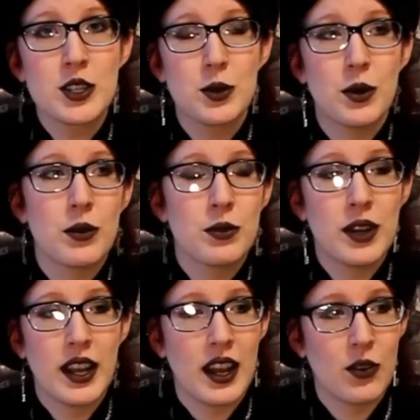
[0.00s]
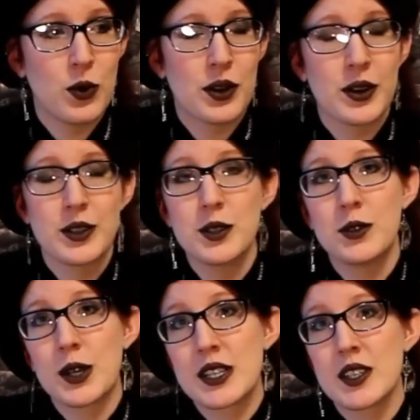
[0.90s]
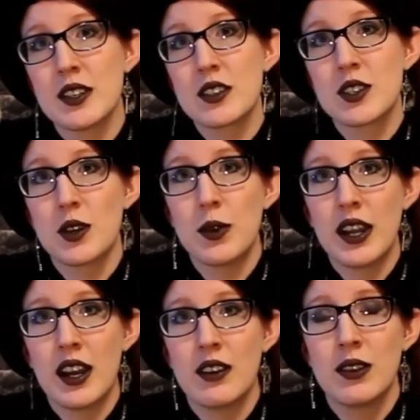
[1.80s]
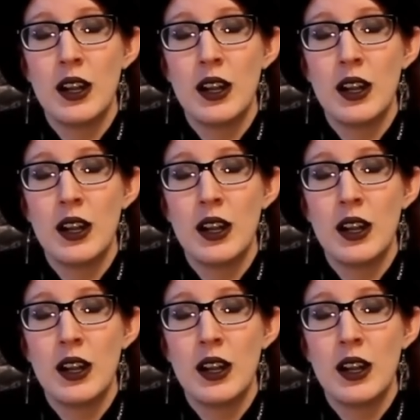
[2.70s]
who only have 1 or 2 dresses, so we have